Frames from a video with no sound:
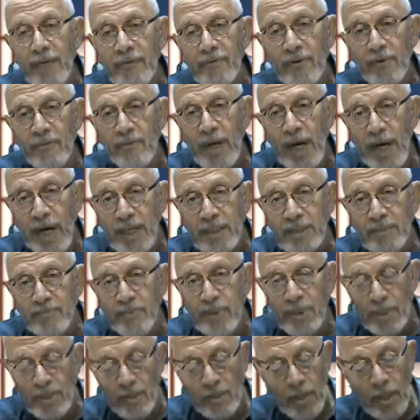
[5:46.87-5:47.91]
from a
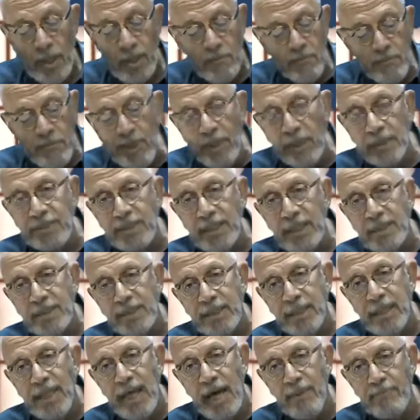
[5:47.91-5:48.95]
hospital, built
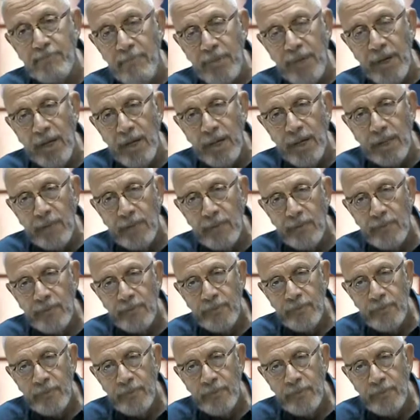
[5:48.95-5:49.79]
into that bill